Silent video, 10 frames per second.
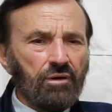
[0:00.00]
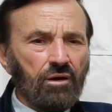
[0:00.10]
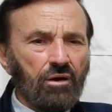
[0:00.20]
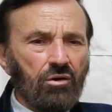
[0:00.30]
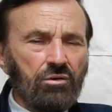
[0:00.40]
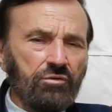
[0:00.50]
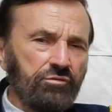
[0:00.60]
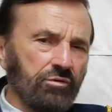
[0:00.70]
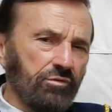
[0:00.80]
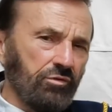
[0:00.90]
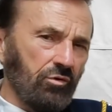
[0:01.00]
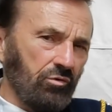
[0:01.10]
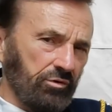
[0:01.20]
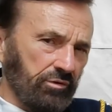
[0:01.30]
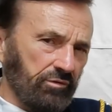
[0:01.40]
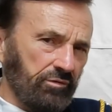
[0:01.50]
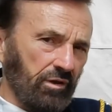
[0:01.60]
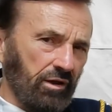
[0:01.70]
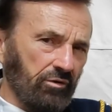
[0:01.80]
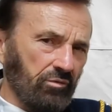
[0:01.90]
August the 30th,
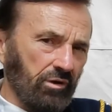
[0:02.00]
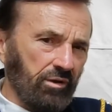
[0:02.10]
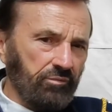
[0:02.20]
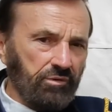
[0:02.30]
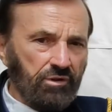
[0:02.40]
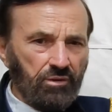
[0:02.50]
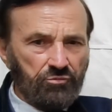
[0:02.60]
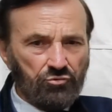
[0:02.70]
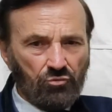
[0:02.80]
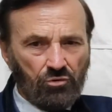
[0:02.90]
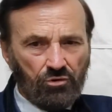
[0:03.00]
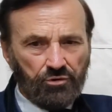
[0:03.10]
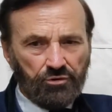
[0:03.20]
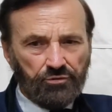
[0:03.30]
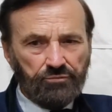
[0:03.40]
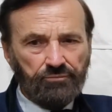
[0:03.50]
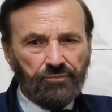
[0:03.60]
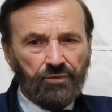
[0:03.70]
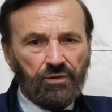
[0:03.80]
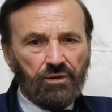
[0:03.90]
I arrived at Cape Girardeau,
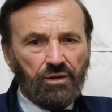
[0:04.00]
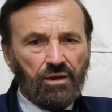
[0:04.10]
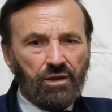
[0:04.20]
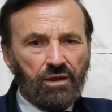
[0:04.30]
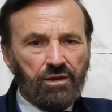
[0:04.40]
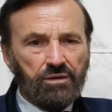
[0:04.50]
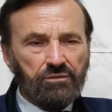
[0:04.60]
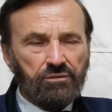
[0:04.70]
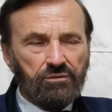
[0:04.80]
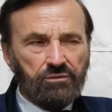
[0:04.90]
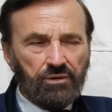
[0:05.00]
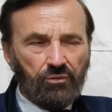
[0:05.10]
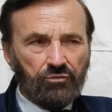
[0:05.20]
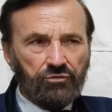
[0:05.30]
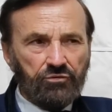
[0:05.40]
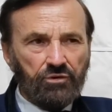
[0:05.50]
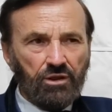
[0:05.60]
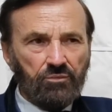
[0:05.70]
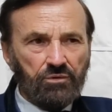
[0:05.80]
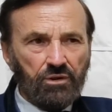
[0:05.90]
and that was the
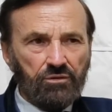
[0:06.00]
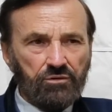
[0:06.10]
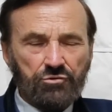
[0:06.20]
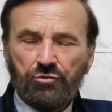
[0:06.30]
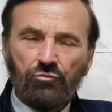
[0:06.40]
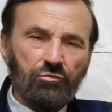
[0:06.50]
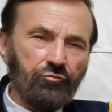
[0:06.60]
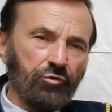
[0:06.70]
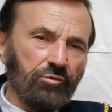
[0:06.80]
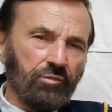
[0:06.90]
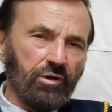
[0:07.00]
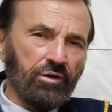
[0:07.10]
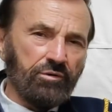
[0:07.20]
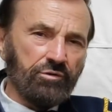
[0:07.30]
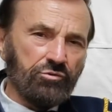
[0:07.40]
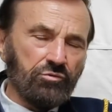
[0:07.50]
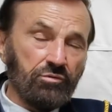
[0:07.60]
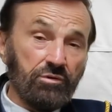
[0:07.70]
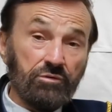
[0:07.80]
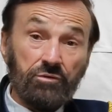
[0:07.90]
same day that General Fremont issued
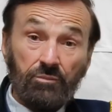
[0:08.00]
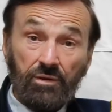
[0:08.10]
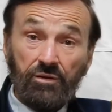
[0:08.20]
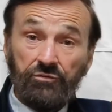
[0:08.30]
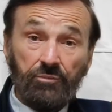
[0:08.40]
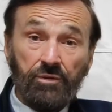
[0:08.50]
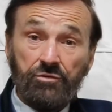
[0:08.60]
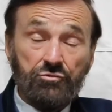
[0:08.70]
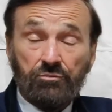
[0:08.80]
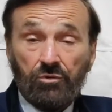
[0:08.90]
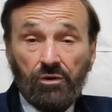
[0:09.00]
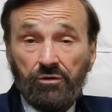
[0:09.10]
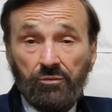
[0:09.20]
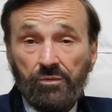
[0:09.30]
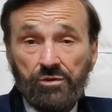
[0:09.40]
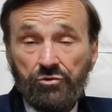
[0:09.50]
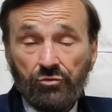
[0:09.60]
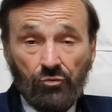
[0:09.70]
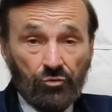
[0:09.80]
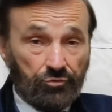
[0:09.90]
his Emancipation Proclamation
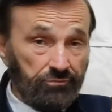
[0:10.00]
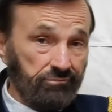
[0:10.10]
order,